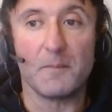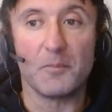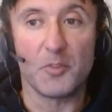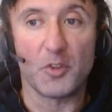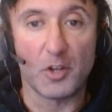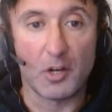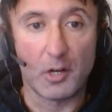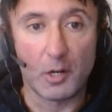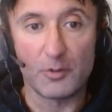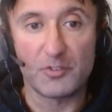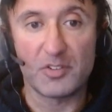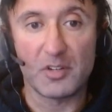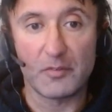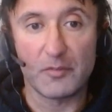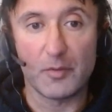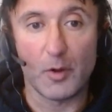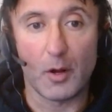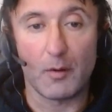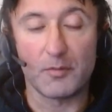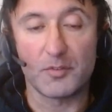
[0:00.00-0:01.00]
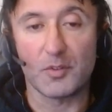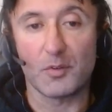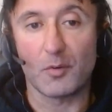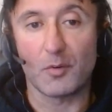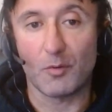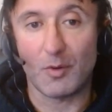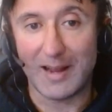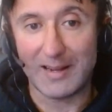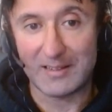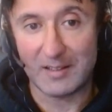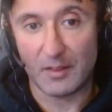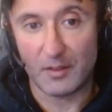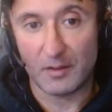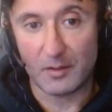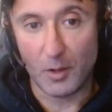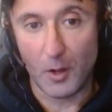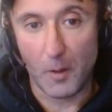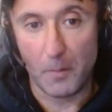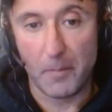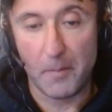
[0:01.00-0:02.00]
the glutes involved right at the
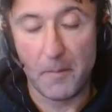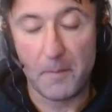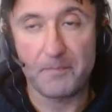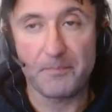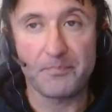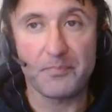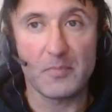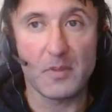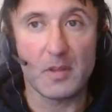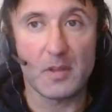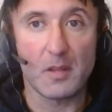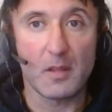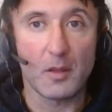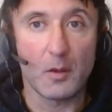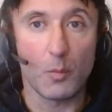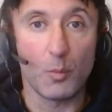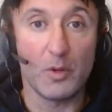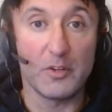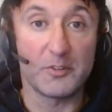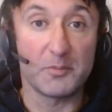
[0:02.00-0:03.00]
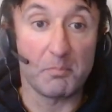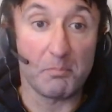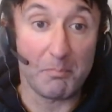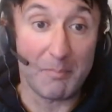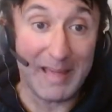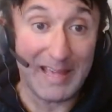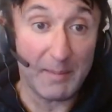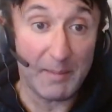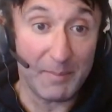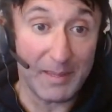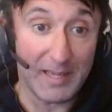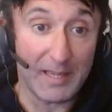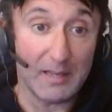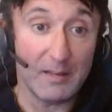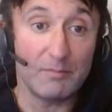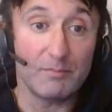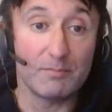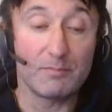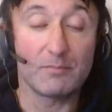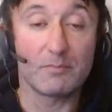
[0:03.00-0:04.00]
top, which may
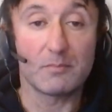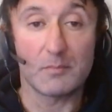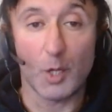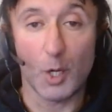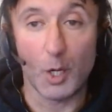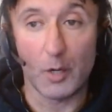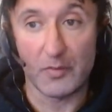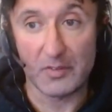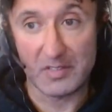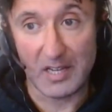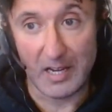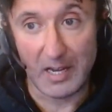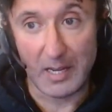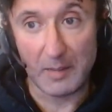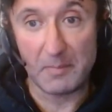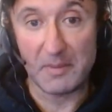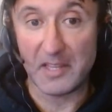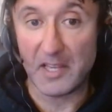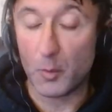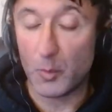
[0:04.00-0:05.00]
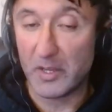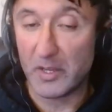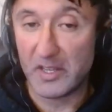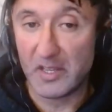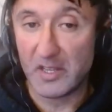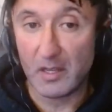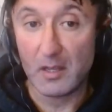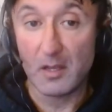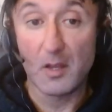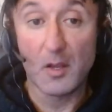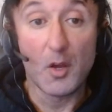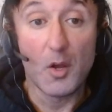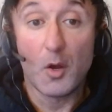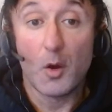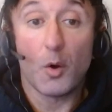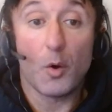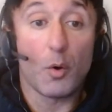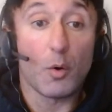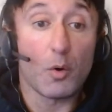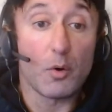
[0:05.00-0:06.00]
mean over time they get weaker,
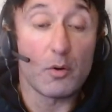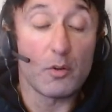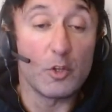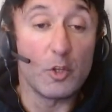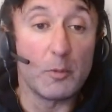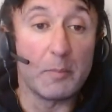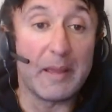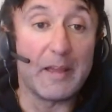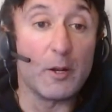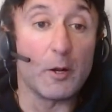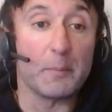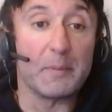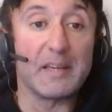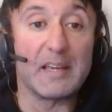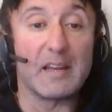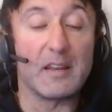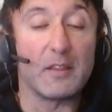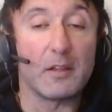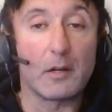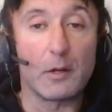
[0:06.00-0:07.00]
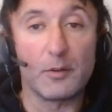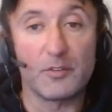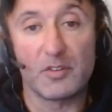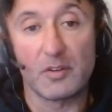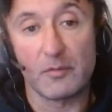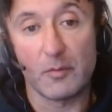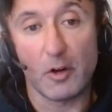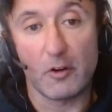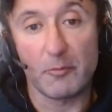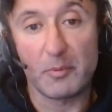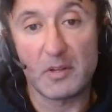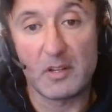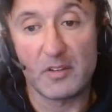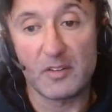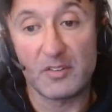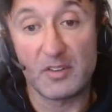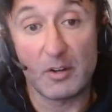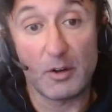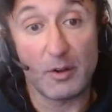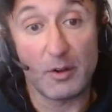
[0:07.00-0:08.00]
or you may not be getting the glutes involved because
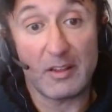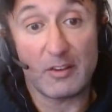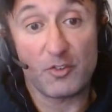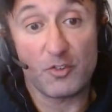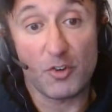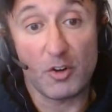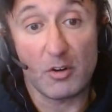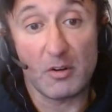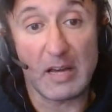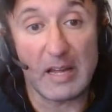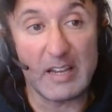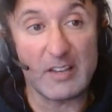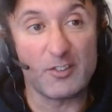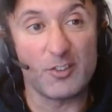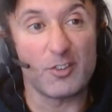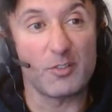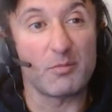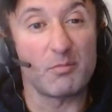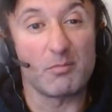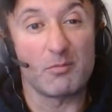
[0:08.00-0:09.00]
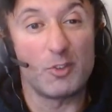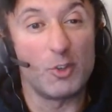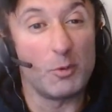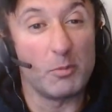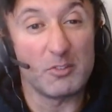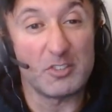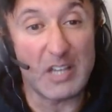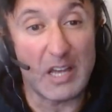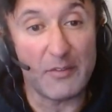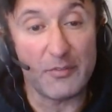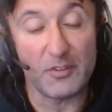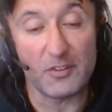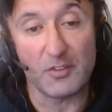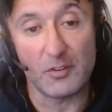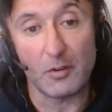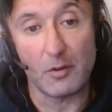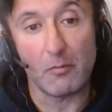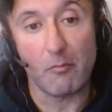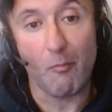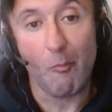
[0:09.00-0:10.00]
they're not that strong and it's just too much effort to
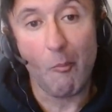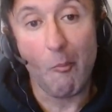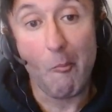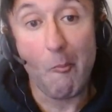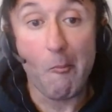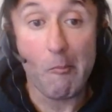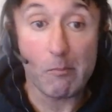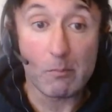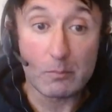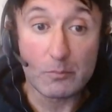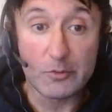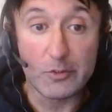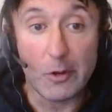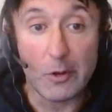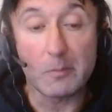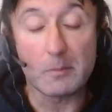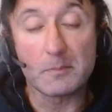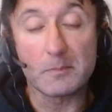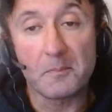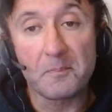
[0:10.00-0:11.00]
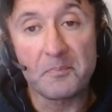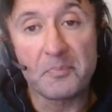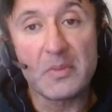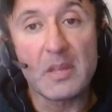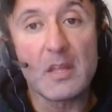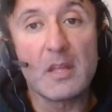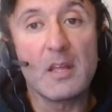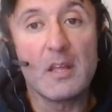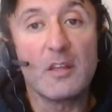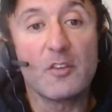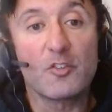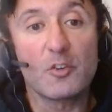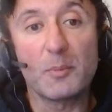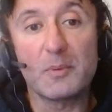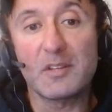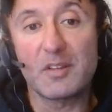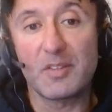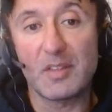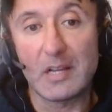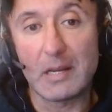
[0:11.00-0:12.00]
do. So something
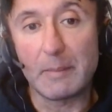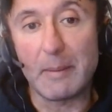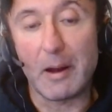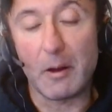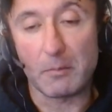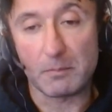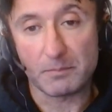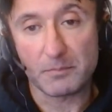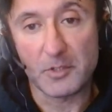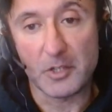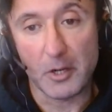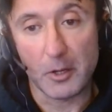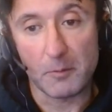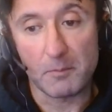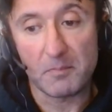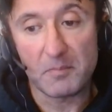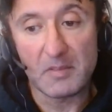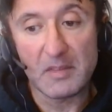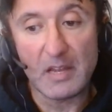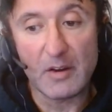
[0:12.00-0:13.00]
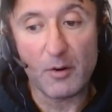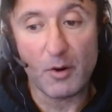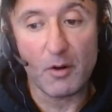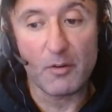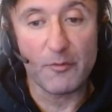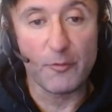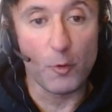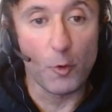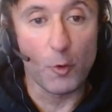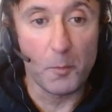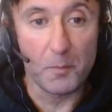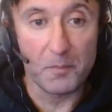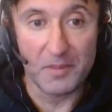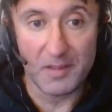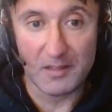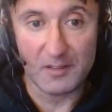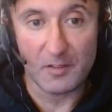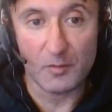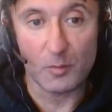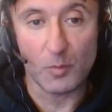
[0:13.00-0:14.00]
to think about, you know, there are form
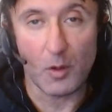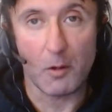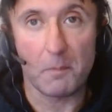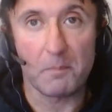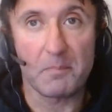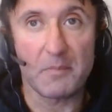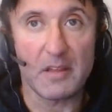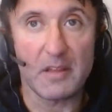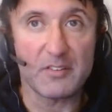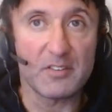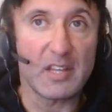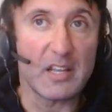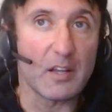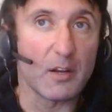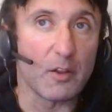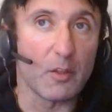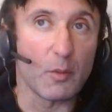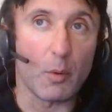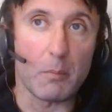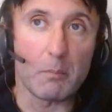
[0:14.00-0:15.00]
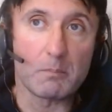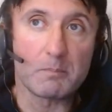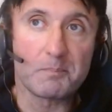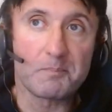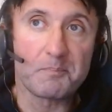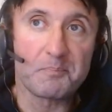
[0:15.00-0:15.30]
things as well. Let's take another one.